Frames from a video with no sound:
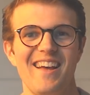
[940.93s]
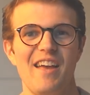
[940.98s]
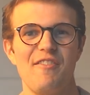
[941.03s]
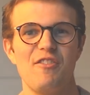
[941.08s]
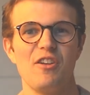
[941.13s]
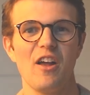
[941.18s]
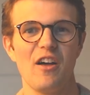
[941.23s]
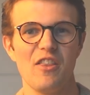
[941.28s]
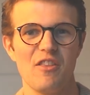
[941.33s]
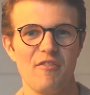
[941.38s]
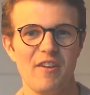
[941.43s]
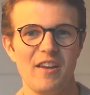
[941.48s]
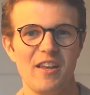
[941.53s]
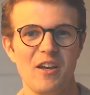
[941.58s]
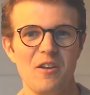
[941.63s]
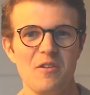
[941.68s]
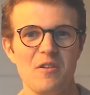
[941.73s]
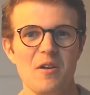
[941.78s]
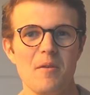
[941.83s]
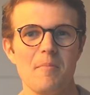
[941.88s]
If you like the
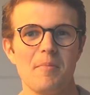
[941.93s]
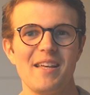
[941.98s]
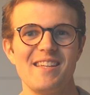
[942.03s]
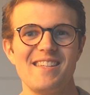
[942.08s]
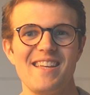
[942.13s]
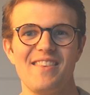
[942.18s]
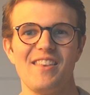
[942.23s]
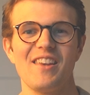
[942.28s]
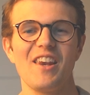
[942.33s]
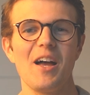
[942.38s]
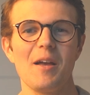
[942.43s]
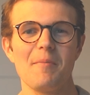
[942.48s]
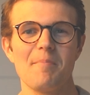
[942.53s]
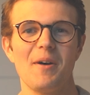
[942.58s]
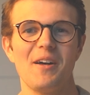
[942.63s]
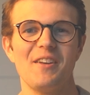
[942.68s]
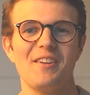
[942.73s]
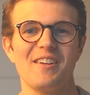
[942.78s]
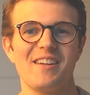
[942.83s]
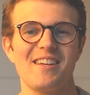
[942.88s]
video, please hit the like
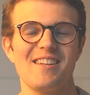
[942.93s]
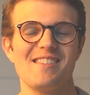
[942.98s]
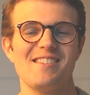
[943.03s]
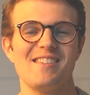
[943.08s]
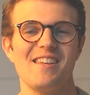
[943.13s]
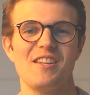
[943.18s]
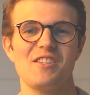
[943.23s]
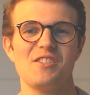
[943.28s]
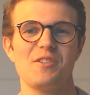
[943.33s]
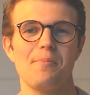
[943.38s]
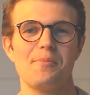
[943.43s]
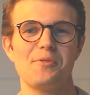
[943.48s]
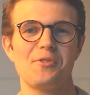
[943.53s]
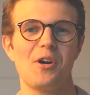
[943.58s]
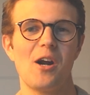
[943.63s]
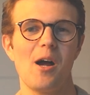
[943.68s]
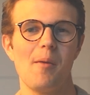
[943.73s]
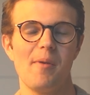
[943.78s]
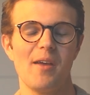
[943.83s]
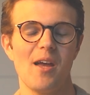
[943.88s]
button and consider
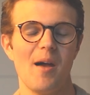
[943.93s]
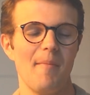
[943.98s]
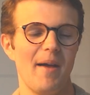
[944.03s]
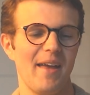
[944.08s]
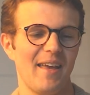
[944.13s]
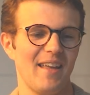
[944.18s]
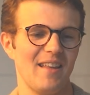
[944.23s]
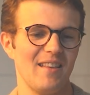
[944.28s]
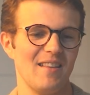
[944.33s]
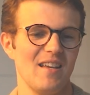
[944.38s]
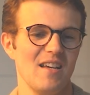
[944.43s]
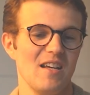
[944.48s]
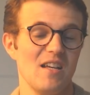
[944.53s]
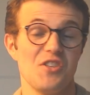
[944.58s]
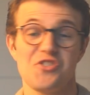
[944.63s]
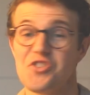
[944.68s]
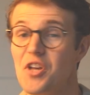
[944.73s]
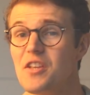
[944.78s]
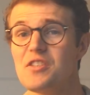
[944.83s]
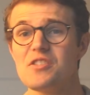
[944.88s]
subscribing. I'm making
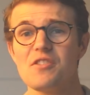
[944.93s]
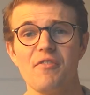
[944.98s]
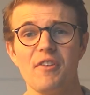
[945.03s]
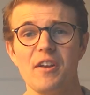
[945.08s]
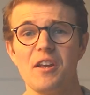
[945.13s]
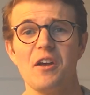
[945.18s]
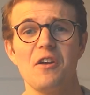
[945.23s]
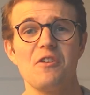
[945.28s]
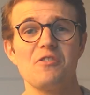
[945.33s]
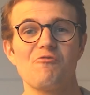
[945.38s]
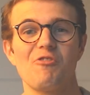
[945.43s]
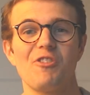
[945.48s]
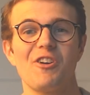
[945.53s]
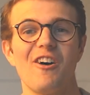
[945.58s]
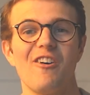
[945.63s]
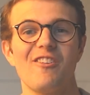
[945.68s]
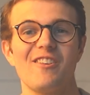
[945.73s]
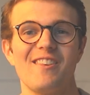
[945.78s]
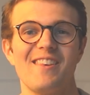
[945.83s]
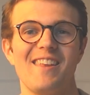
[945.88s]
tons of videos
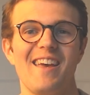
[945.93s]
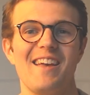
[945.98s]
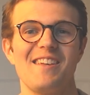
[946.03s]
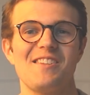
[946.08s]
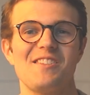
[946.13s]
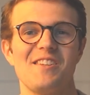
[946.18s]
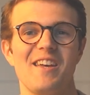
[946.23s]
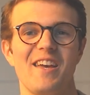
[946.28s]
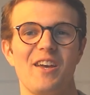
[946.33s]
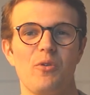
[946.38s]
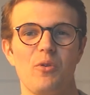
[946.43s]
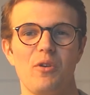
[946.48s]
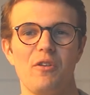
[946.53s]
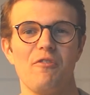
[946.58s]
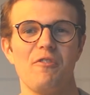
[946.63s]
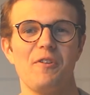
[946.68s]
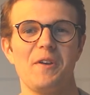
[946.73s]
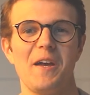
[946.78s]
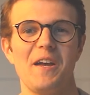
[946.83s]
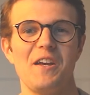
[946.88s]
regarding the ACA
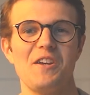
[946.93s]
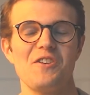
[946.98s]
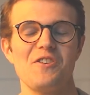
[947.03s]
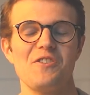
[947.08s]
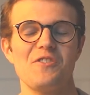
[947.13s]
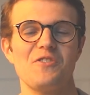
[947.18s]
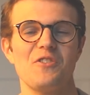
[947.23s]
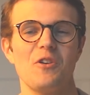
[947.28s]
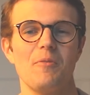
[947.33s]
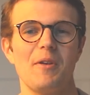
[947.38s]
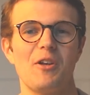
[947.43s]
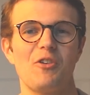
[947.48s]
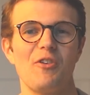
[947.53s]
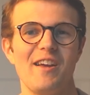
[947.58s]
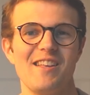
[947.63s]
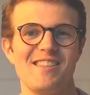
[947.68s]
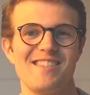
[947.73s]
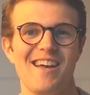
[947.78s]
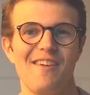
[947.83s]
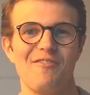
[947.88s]
qualifications, so it'd be
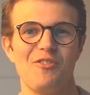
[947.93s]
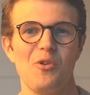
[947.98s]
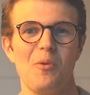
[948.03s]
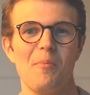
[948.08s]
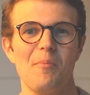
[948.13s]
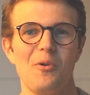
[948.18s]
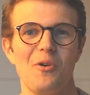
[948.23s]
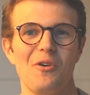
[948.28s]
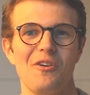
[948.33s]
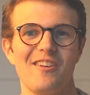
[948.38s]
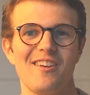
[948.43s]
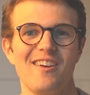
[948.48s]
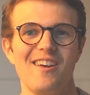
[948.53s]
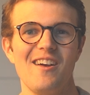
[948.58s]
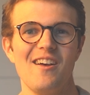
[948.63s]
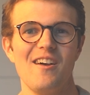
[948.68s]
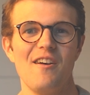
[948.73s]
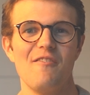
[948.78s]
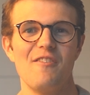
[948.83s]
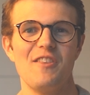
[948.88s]
great to have you on board
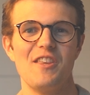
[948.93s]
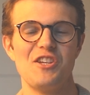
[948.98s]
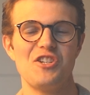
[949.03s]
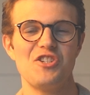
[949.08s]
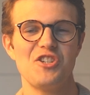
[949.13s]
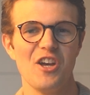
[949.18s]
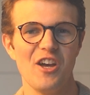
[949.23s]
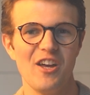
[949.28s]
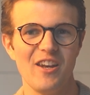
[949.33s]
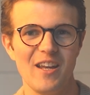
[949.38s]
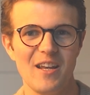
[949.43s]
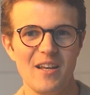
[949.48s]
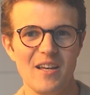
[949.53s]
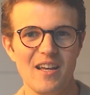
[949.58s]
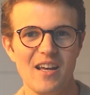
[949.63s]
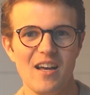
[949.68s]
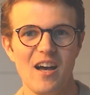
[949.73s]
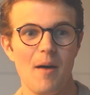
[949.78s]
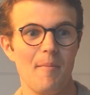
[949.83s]
for this journey.